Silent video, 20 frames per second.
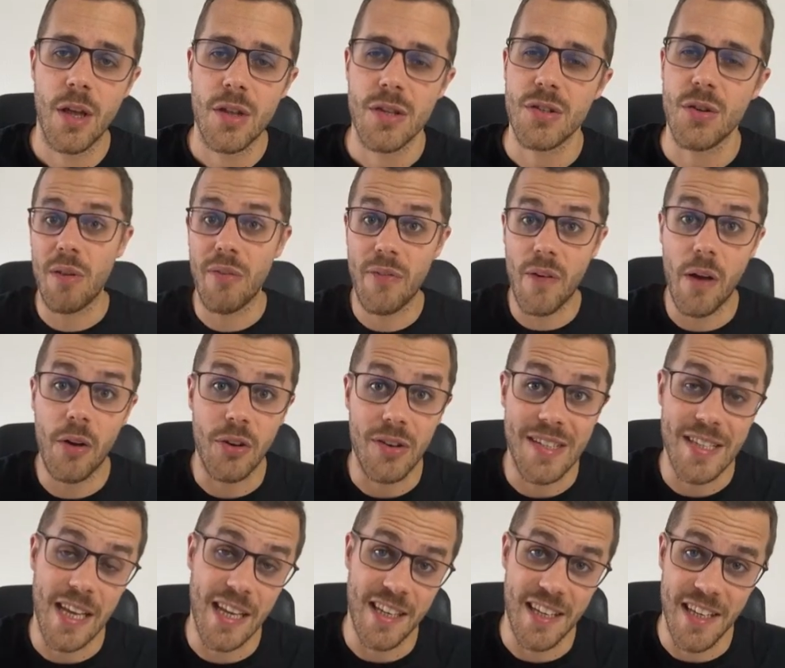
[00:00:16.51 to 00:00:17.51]
So we found a
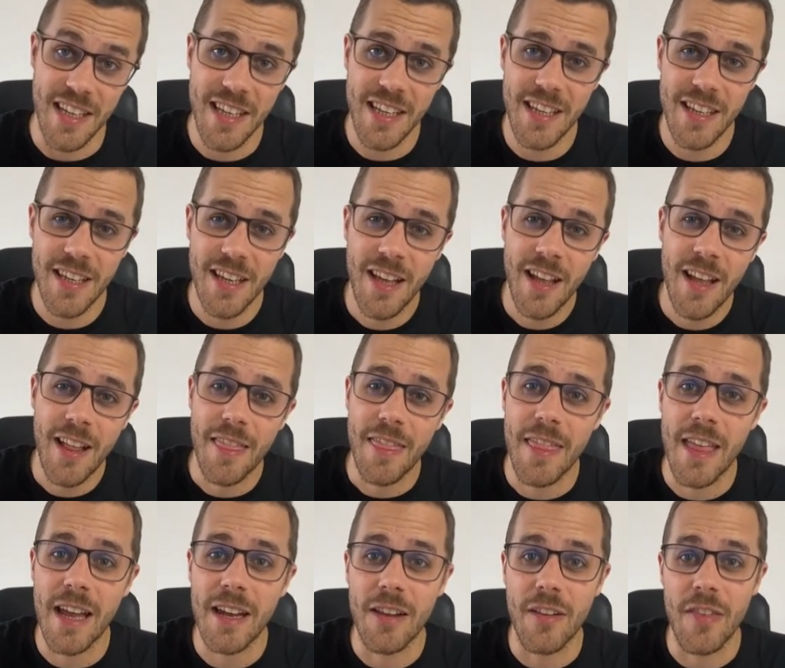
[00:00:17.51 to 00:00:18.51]
technique
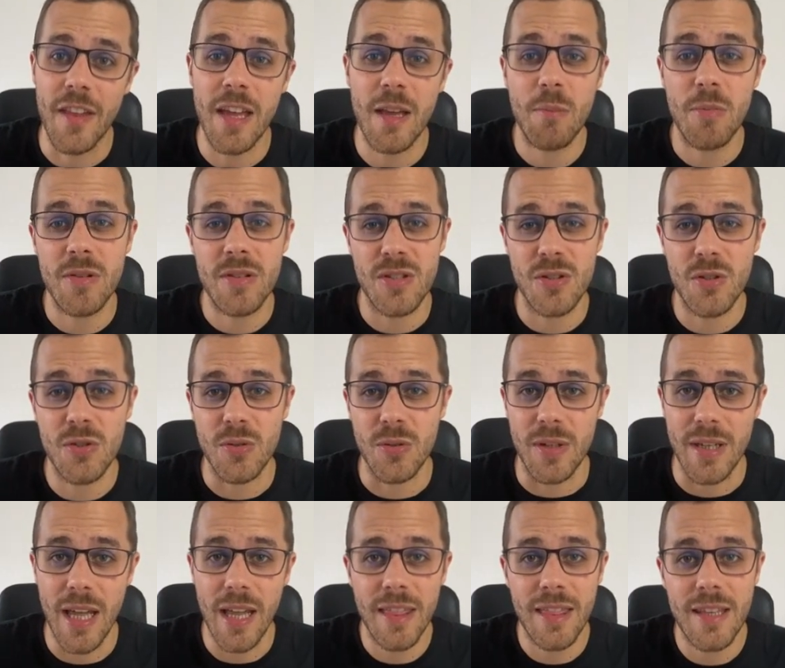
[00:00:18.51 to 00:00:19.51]
that enables you to
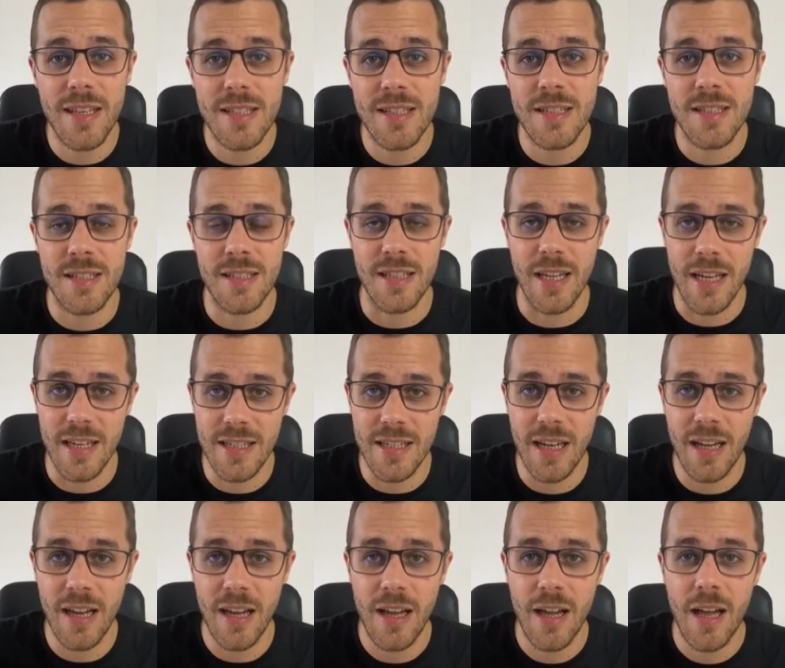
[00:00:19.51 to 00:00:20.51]
get this
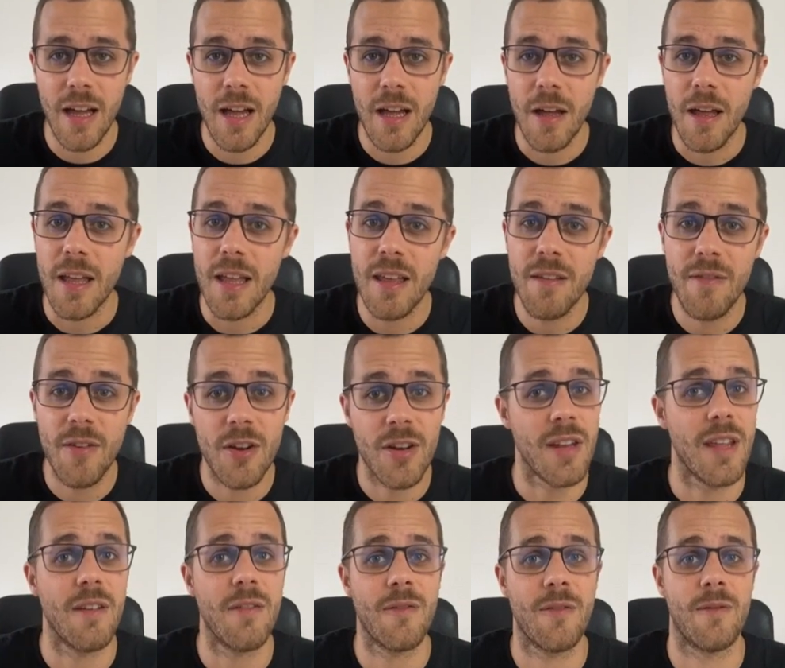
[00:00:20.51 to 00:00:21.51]
data
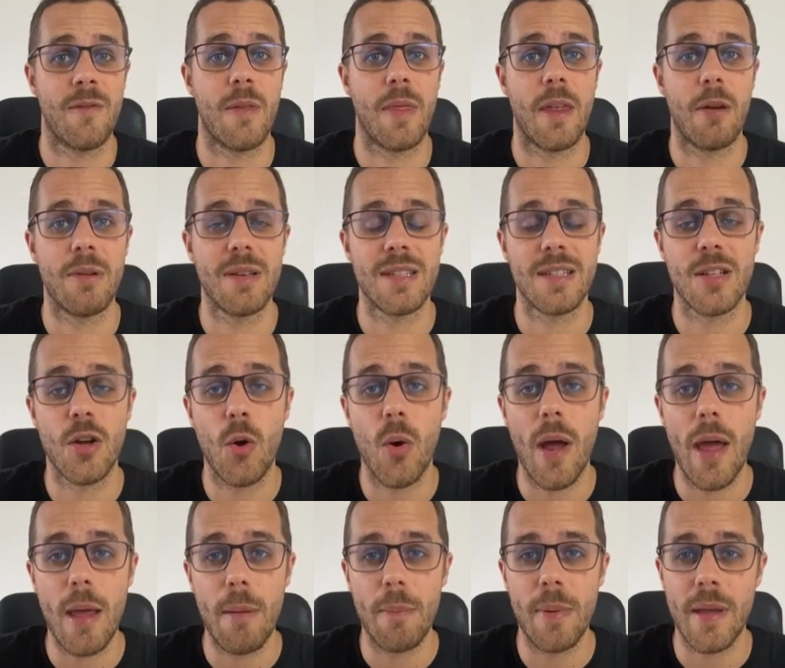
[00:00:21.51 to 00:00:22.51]
even if there is
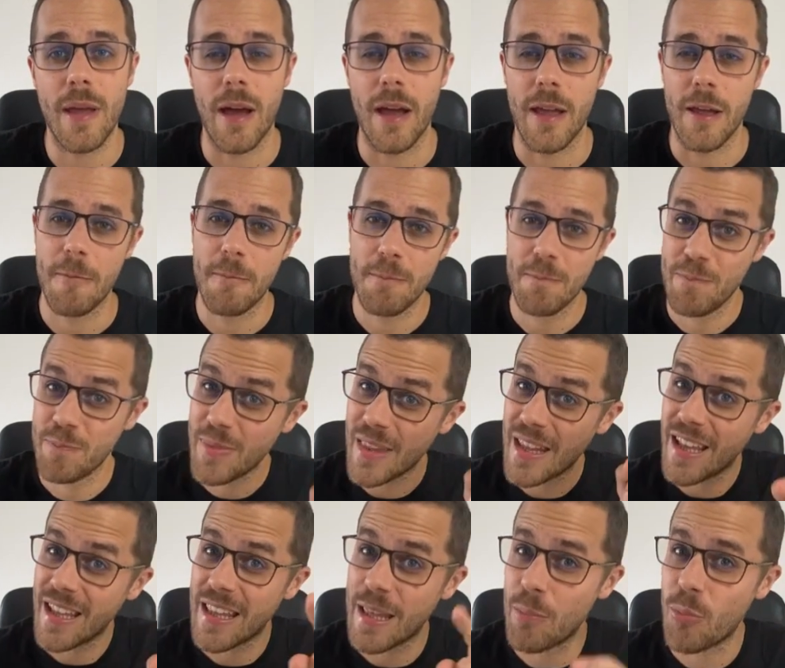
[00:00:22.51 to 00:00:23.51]
no API.
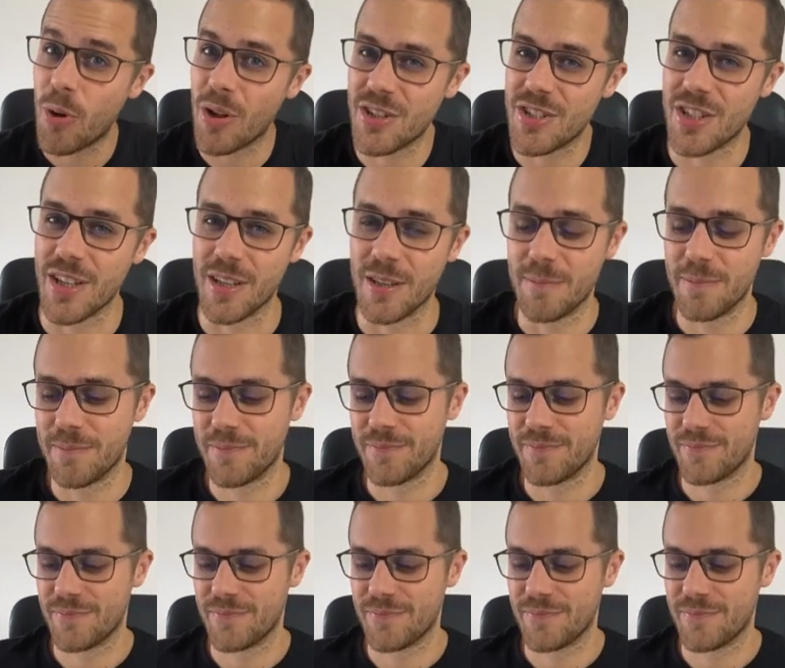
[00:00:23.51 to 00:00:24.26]
Keep watching.